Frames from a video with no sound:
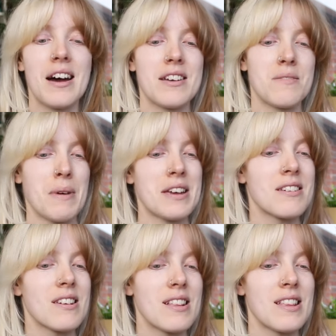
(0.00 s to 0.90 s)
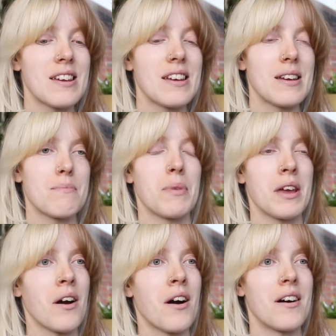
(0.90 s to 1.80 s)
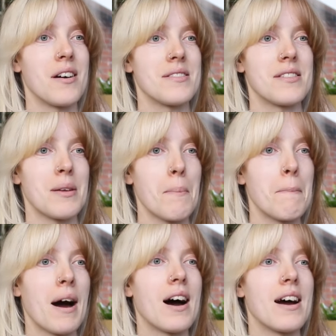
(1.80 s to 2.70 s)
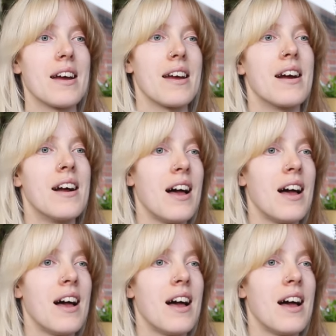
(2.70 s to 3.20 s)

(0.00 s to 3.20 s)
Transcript: especially because my